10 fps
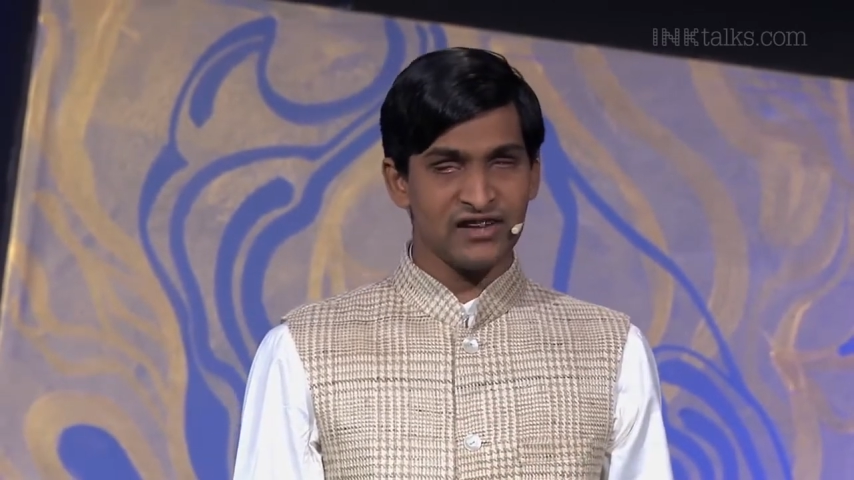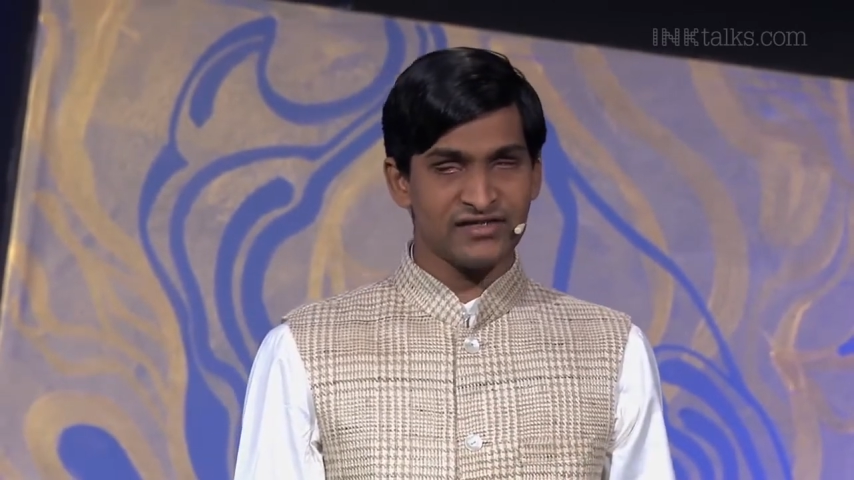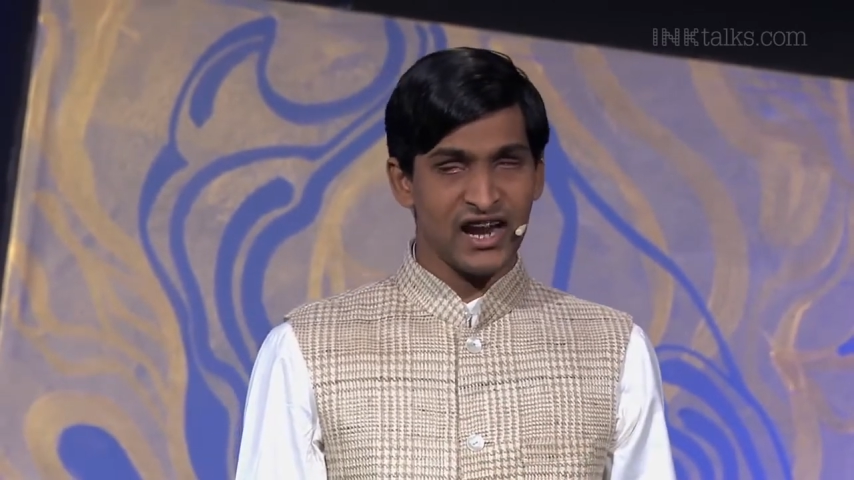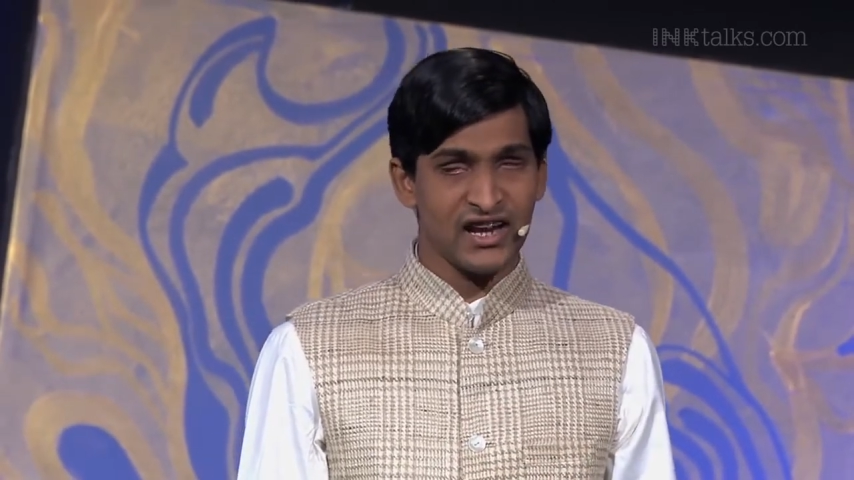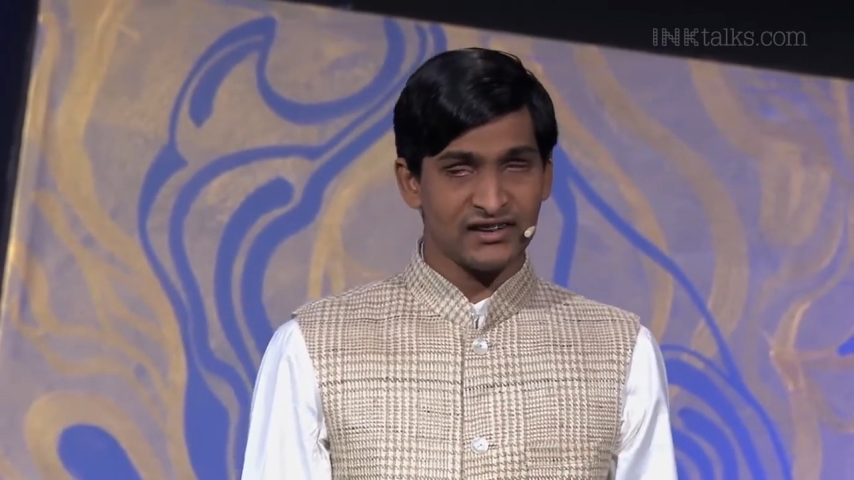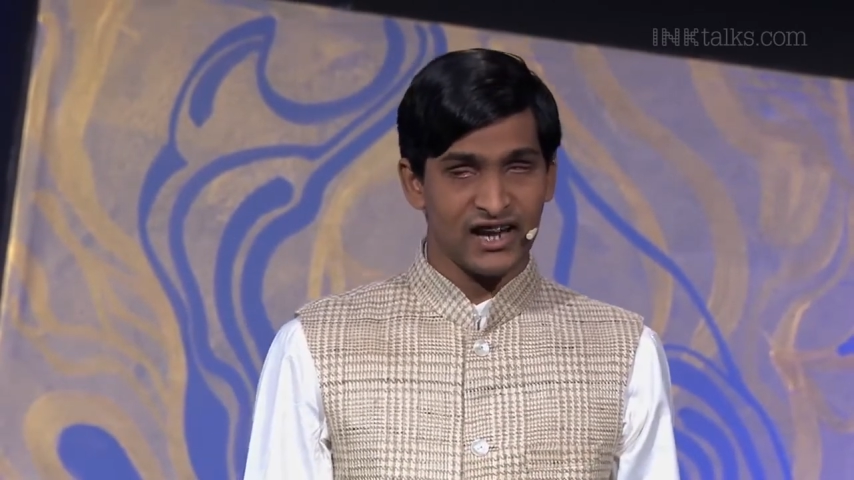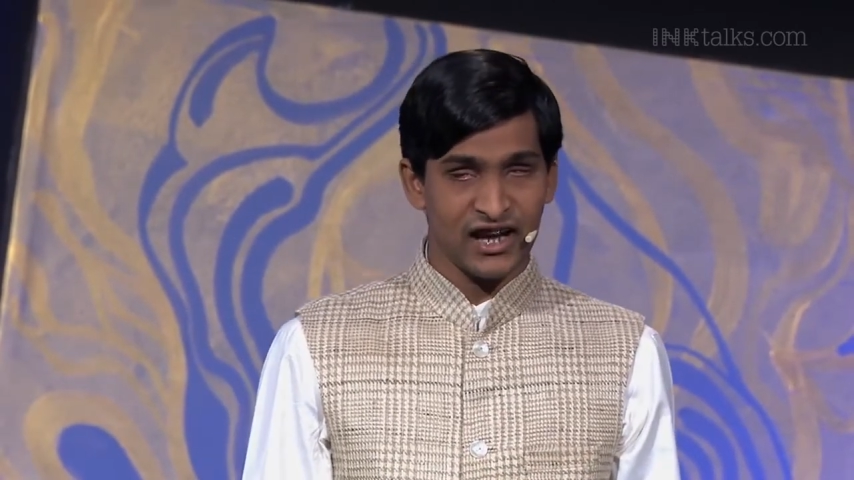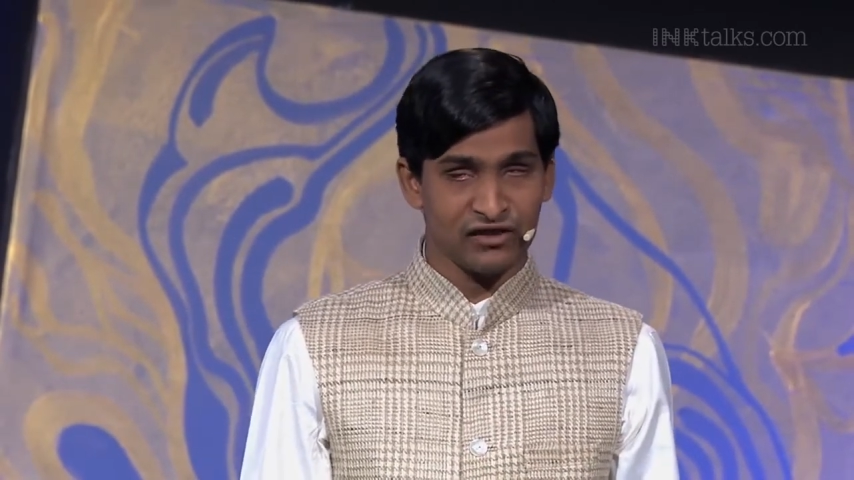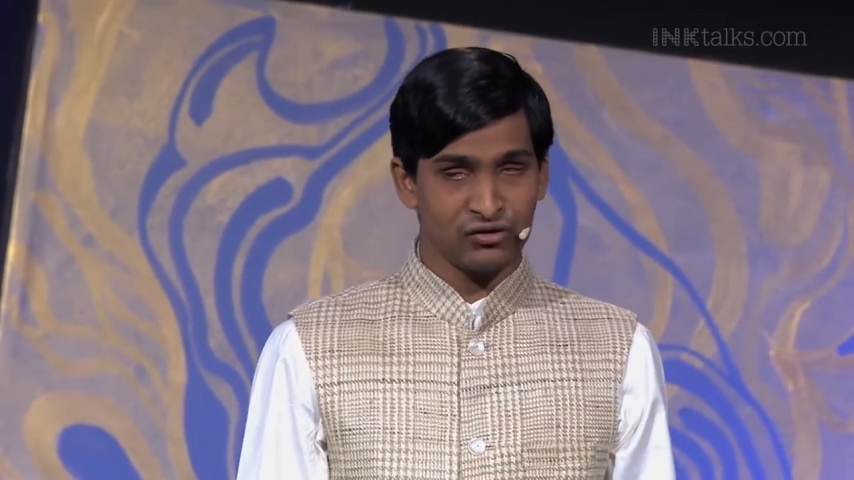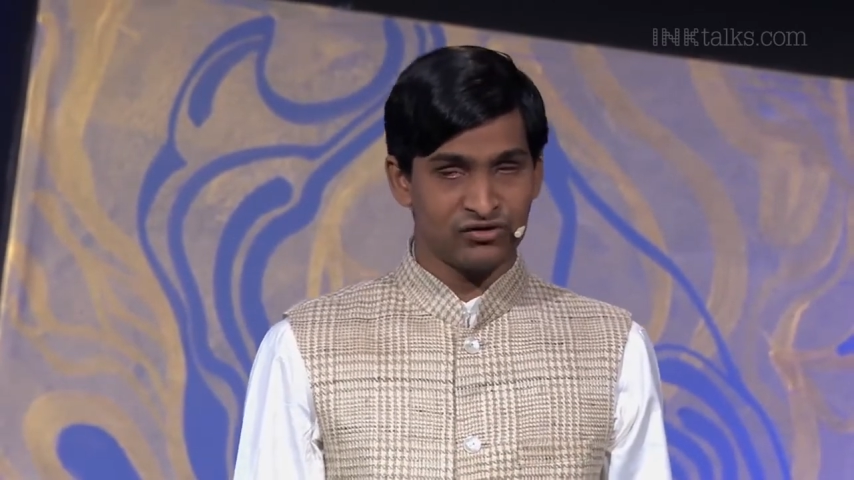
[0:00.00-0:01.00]
decided
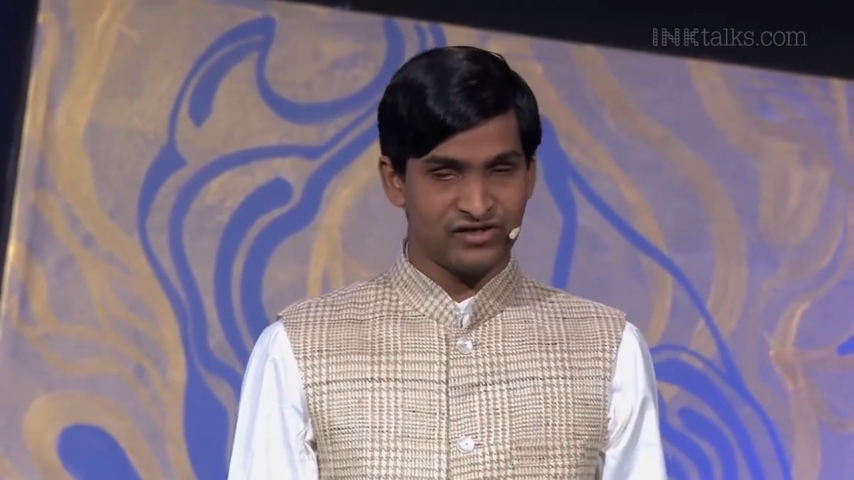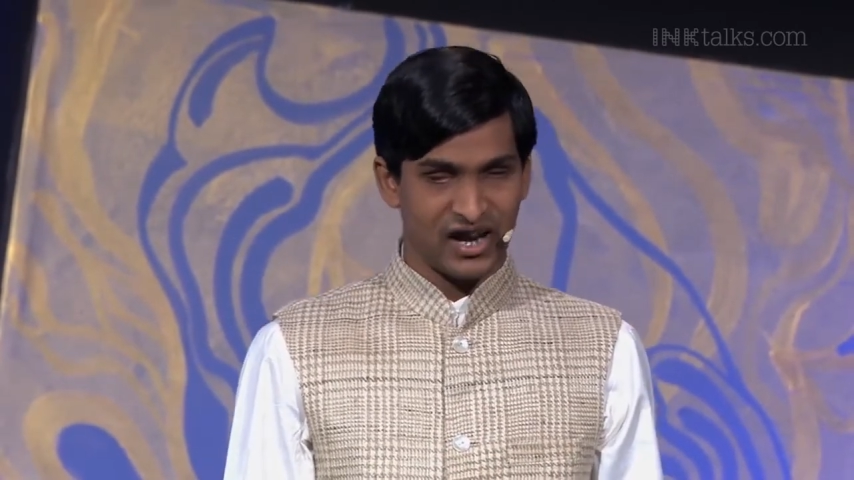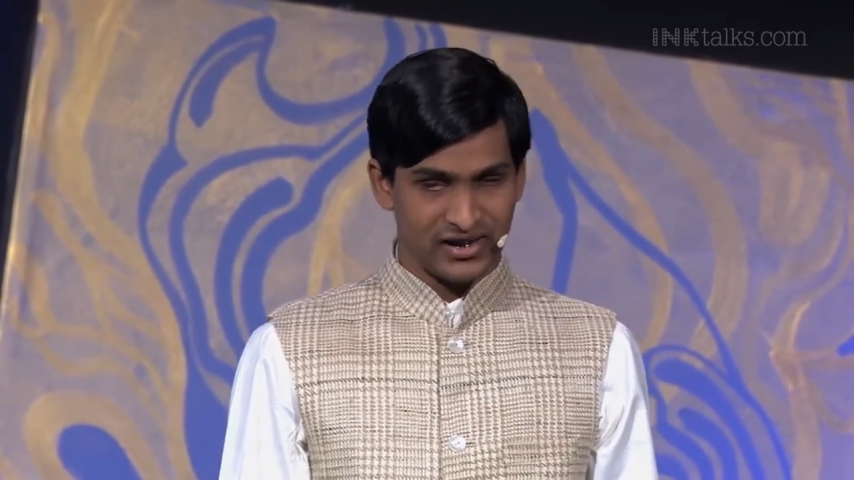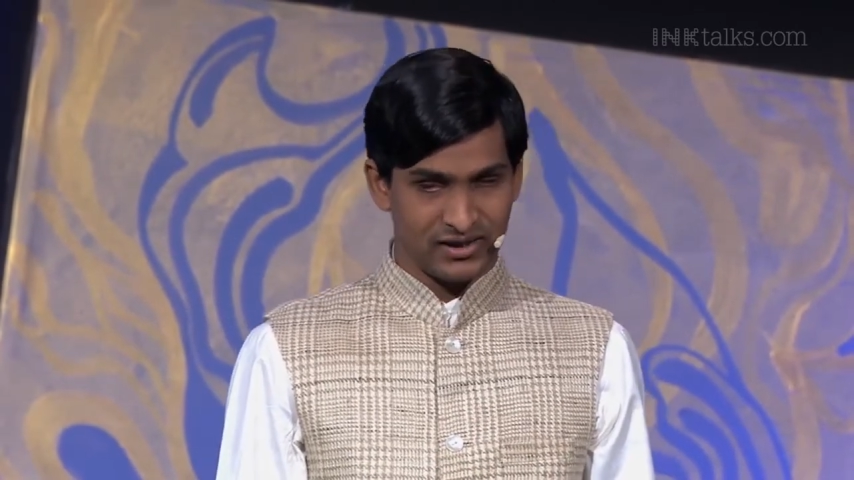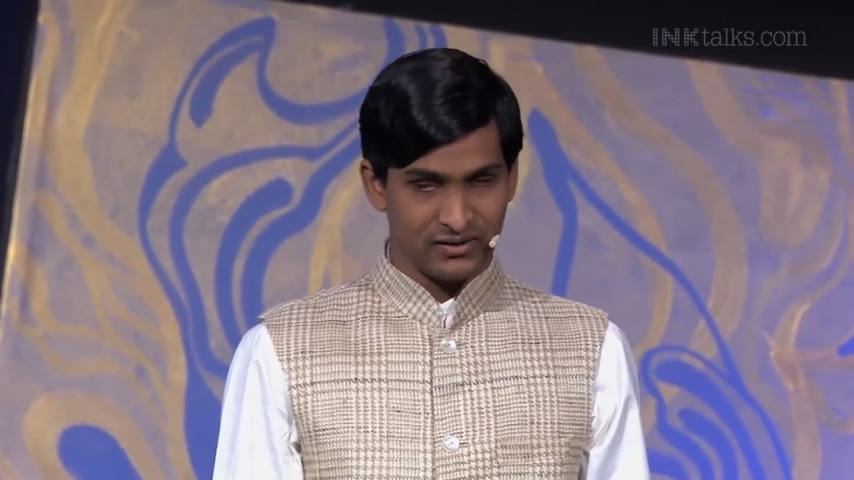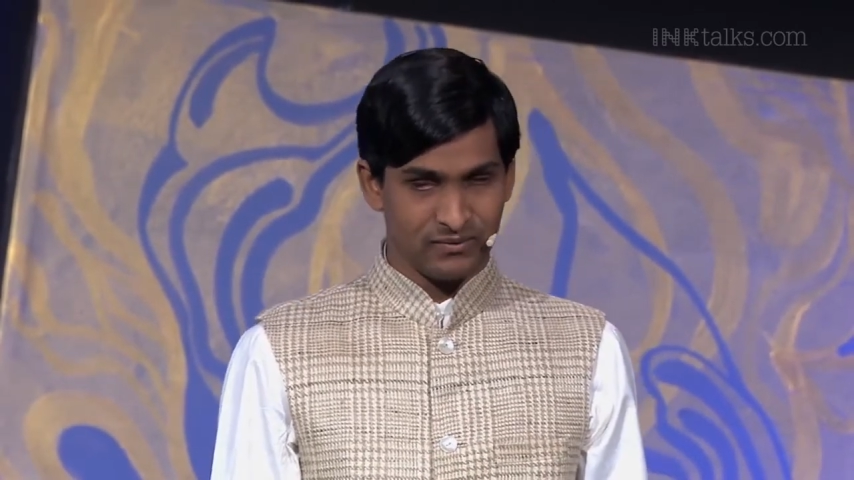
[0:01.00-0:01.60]
that I should study.